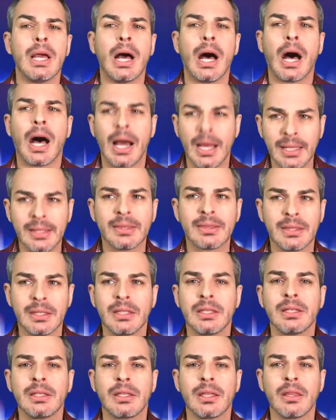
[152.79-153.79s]
I
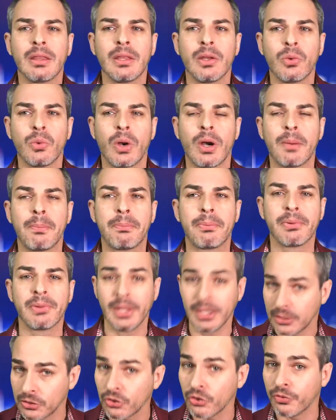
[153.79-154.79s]
think there were
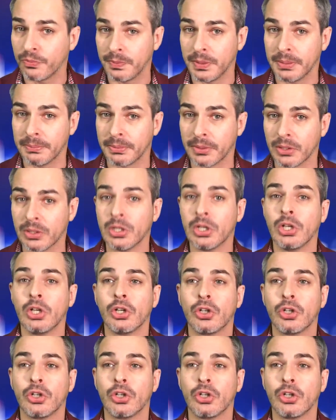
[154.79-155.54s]
plenty of people